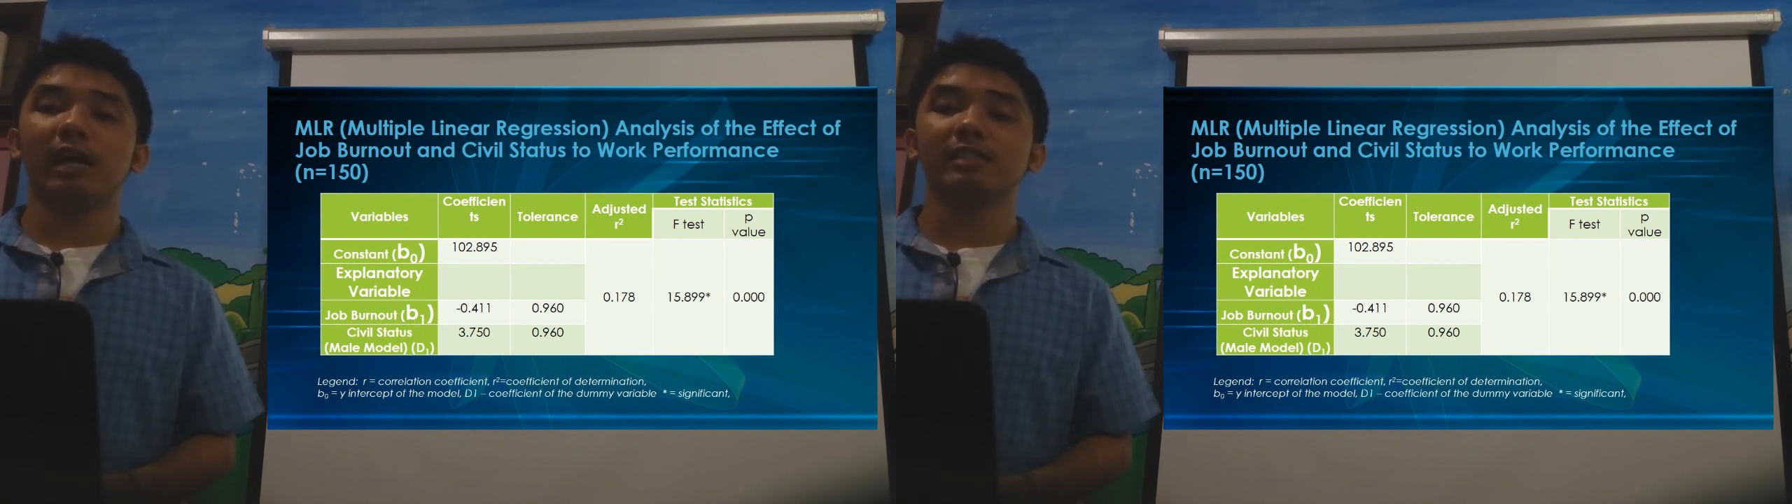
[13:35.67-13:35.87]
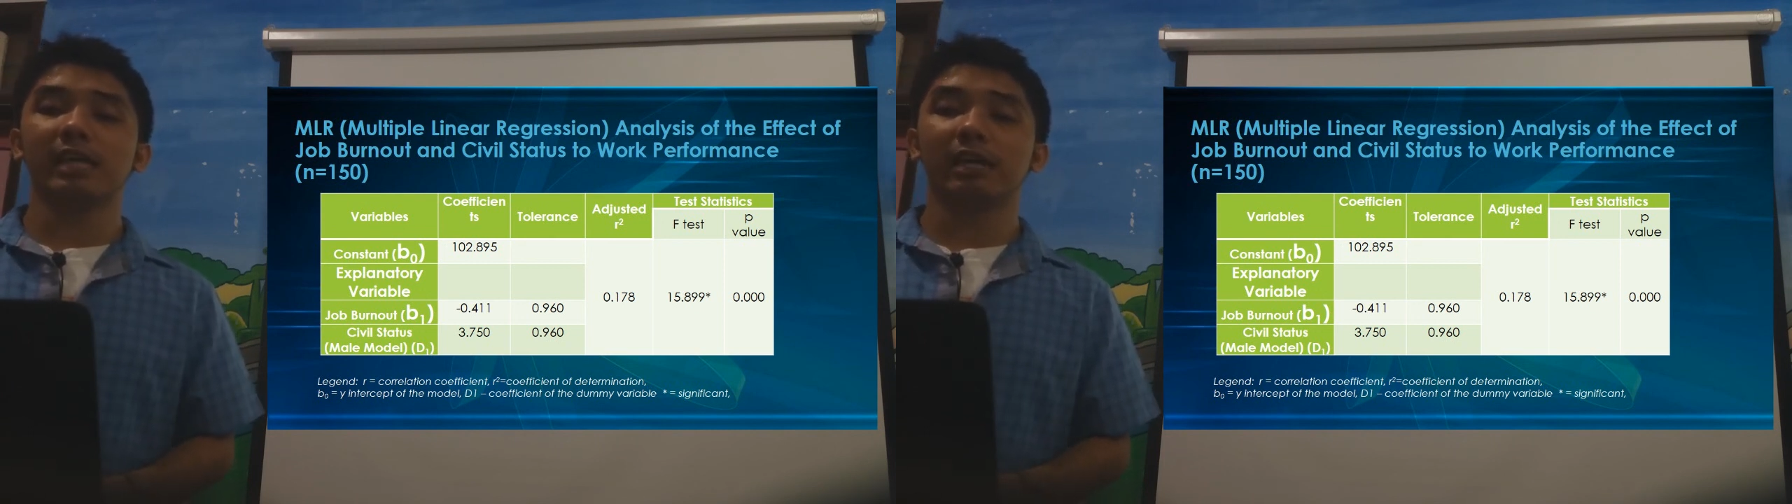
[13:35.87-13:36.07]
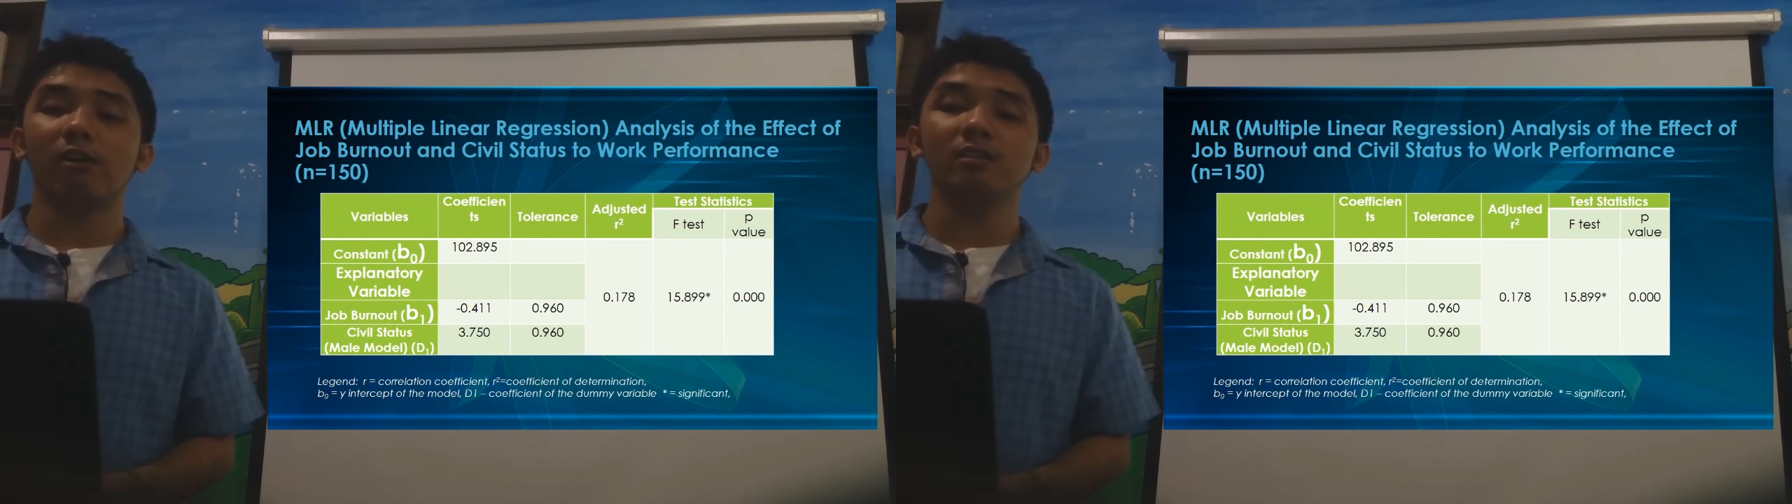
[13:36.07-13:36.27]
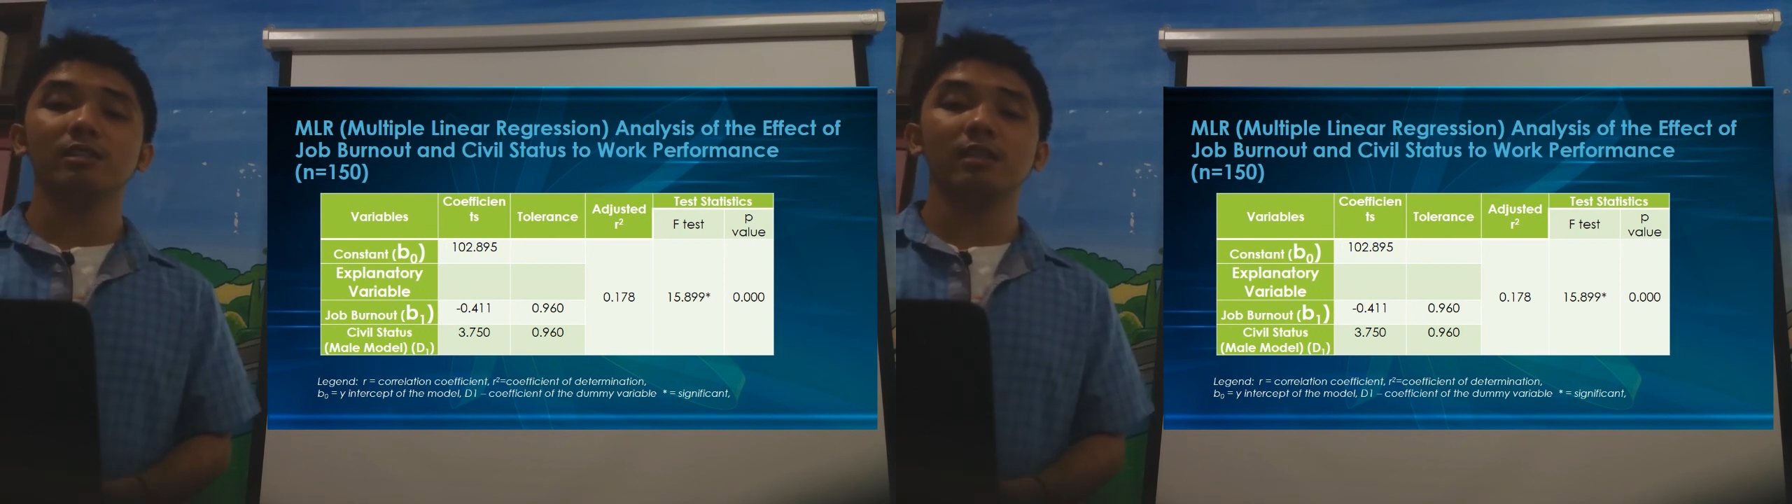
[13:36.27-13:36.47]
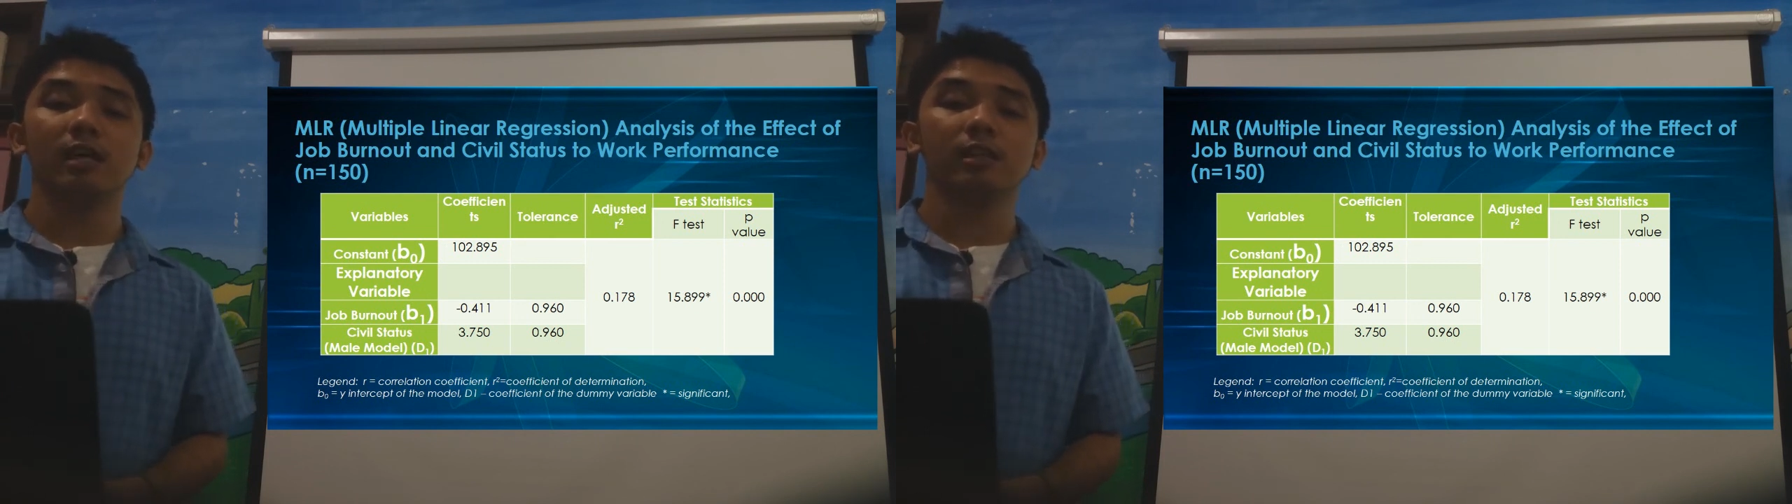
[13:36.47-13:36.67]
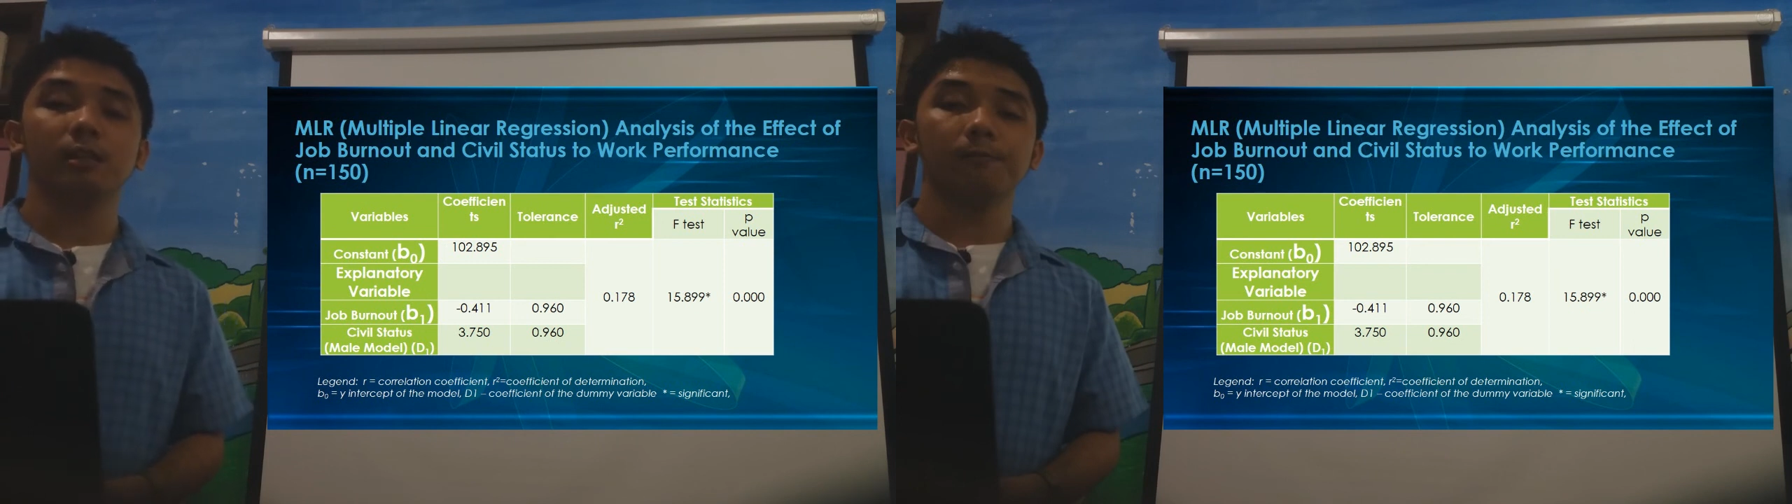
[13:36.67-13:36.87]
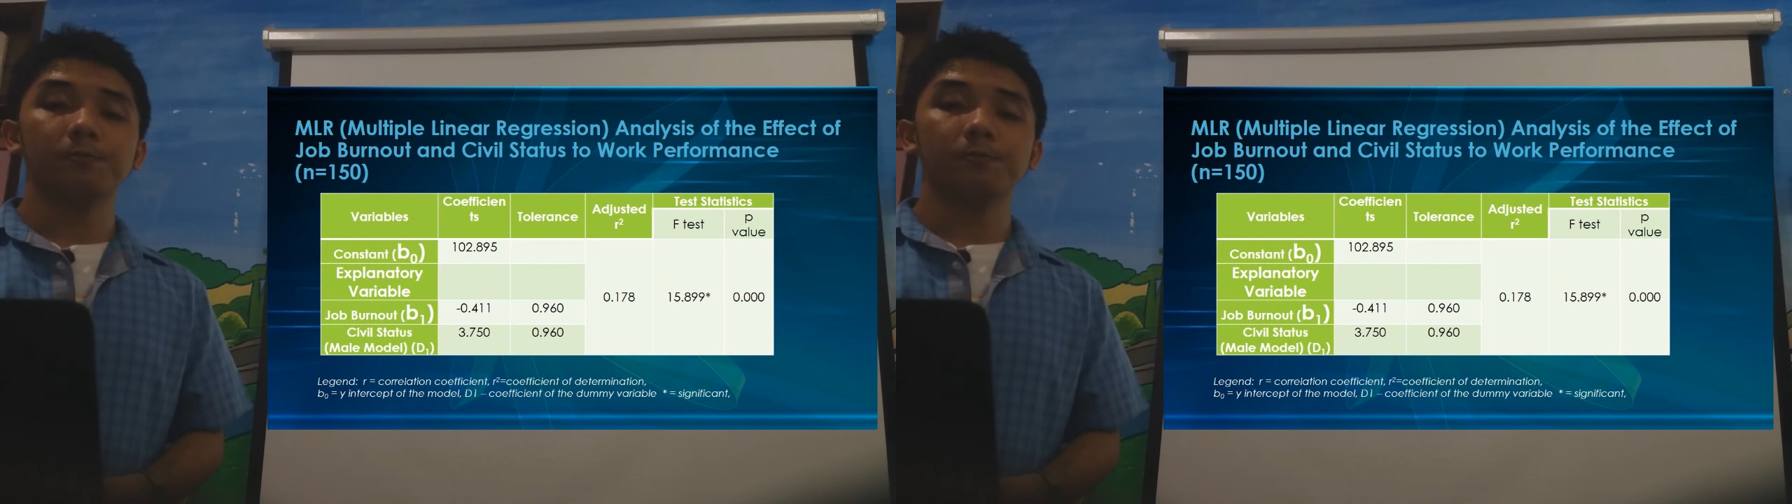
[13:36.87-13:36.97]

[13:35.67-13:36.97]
has a constant